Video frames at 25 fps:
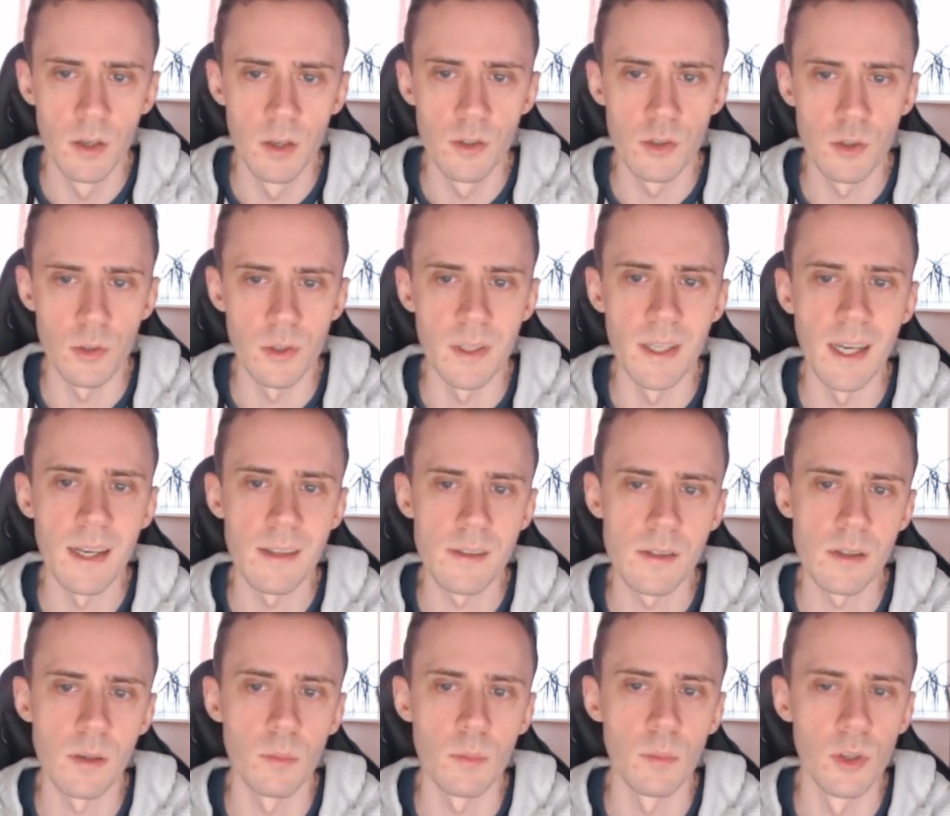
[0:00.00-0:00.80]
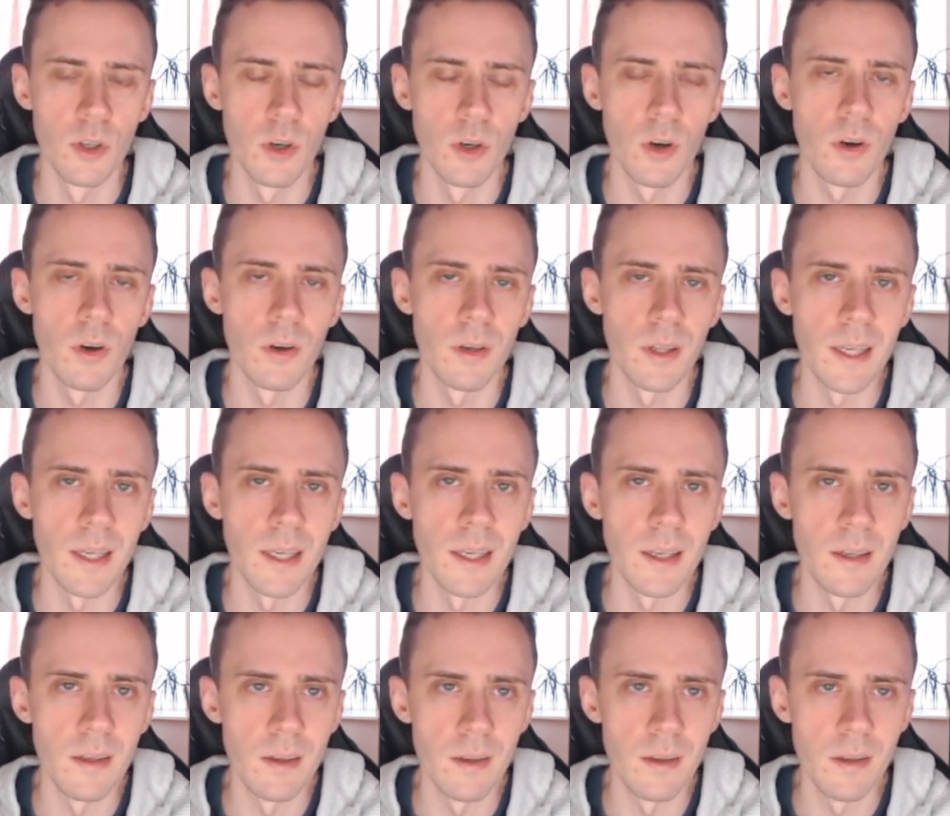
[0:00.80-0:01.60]
to get some
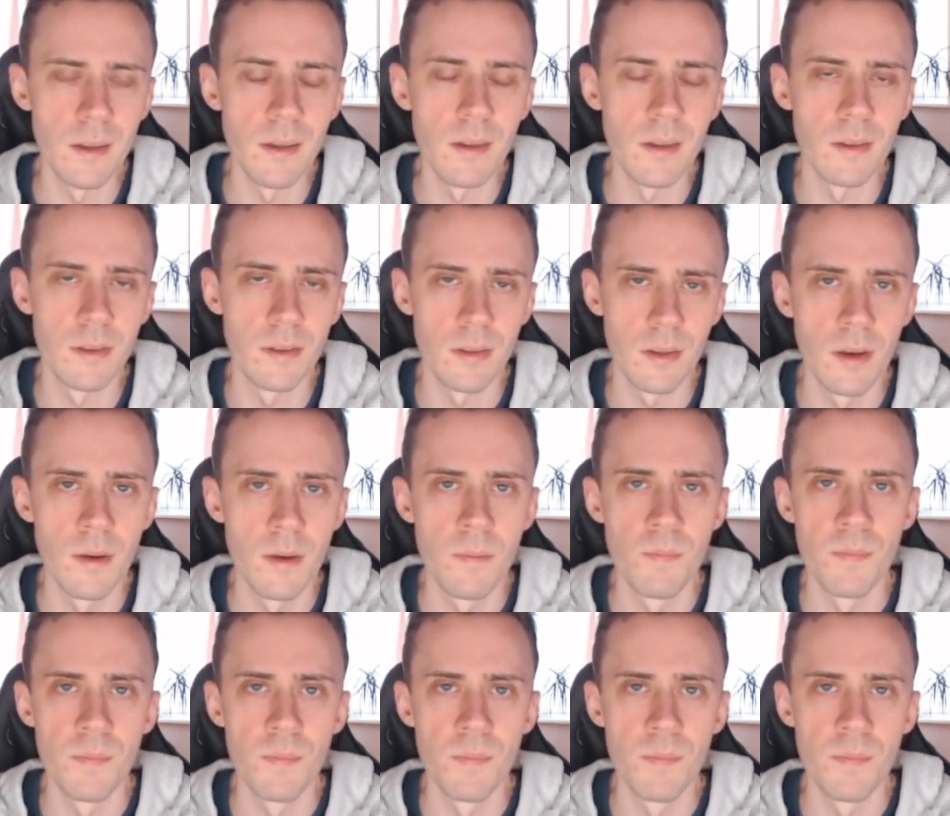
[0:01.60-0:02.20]
Goerli ETH.